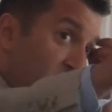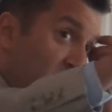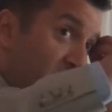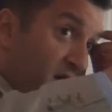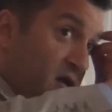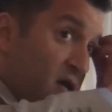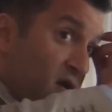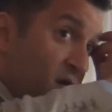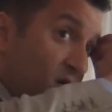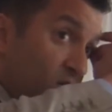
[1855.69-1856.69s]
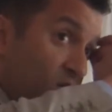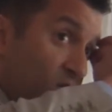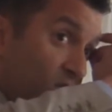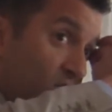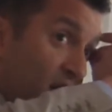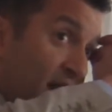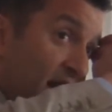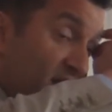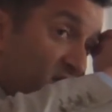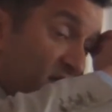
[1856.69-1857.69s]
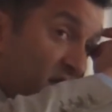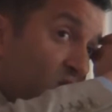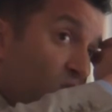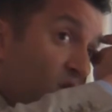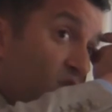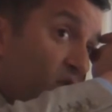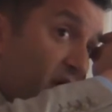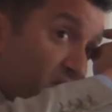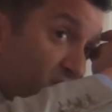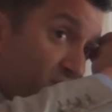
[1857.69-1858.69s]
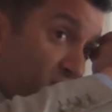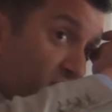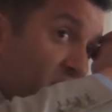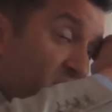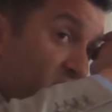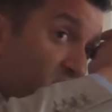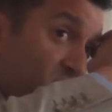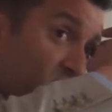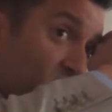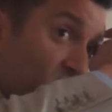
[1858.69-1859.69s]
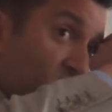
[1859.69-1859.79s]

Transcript: Okay. I like to say the word rich, because